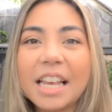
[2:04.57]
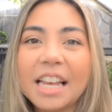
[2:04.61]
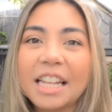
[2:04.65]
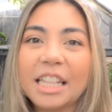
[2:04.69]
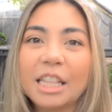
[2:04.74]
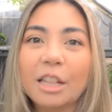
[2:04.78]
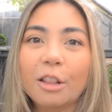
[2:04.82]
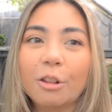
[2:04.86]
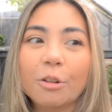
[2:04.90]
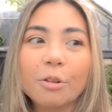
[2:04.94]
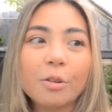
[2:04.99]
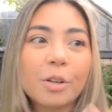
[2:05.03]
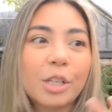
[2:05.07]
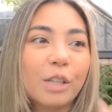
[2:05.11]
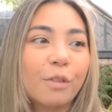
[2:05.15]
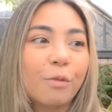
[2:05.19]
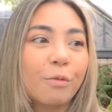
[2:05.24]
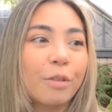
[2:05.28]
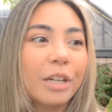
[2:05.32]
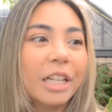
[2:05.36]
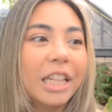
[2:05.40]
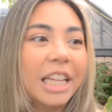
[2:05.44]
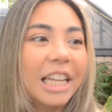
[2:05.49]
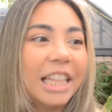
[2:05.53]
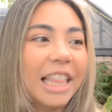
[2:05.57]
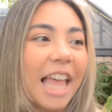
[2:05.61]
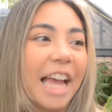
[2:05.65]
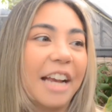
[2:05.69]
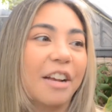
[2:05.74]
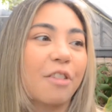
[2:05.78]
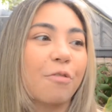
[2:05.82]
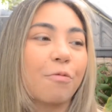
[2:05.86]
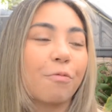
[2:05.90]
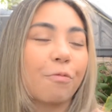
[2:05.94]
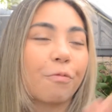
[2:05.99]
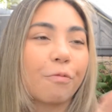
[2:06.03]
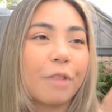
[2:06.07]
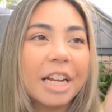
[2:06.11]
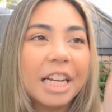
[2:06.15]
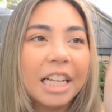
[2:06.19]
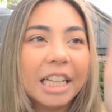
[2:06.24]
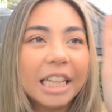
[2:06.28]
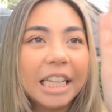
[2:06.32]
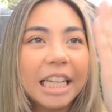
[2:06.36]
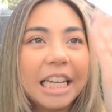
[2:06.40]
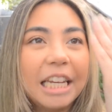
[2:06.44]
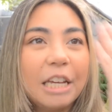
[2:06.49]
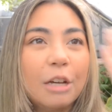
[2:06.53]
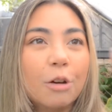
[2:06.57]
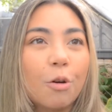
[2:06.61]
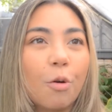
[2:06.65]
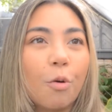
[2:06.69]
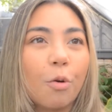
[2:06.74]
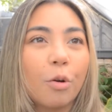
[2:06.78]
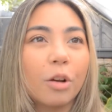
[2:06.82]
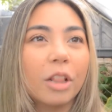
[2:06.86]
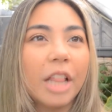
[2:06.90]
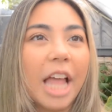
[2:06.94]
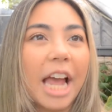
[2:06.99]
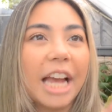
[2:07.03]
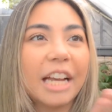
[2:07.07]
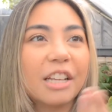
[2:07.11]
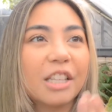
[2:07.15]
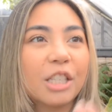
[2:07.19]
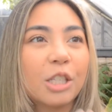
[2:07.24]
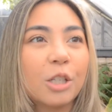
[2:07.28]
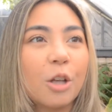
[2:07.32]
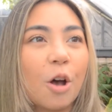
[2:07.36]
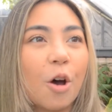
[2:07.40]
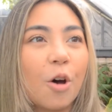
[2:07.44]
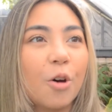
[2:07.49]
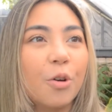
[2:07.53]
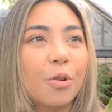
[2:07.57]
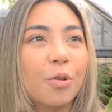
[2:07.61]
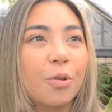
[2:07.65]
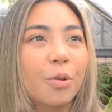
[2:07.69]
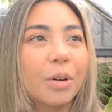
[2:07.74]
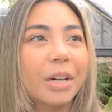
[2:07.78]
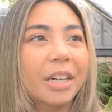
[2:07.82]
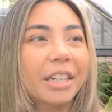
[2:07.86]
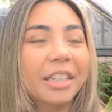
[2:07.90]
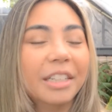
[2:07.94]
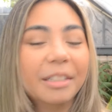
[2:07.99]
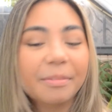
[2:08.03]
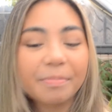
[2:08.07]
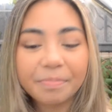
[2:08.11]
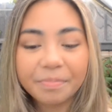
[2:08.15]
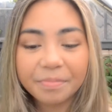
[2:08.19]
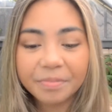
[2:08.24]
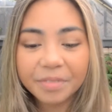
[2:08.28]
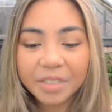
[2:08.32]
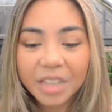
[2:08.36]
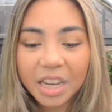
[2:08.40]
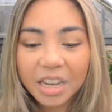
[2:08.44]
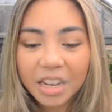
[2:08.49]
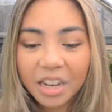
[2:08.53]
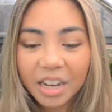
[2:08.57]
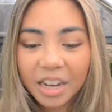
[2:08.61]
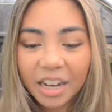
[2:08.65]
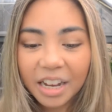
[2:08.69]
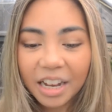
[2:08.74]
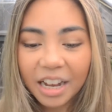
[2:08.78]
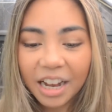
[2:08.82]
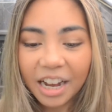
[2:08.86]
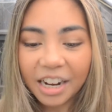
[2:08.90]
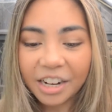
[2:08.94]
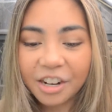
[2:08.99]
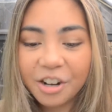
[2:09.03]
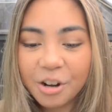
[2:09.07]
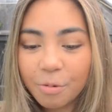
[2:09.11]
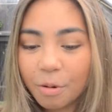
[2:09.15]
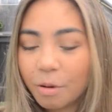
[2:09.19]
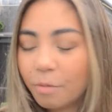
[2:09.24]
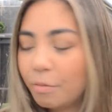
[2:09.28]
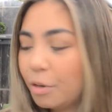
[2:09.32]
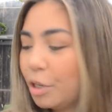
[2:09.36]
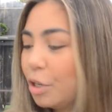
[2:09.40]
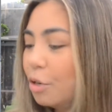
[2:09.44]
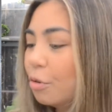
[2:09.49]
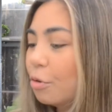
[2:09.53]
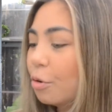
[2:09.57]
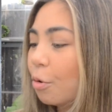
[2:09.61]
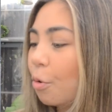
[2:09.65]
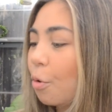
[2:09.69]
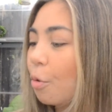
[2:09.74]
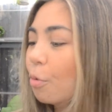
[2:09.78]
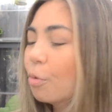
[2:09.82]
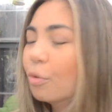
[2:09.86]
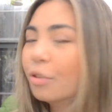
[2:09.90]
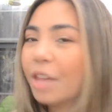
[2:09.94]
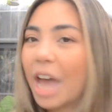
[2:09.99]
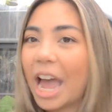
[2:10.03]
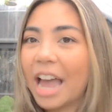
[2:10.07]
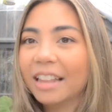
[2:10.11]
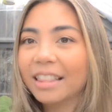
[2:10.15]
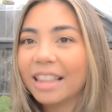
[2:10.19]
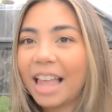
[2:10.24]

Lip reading: It looks really like wrinkly, or like, so I don't know, what would you call that?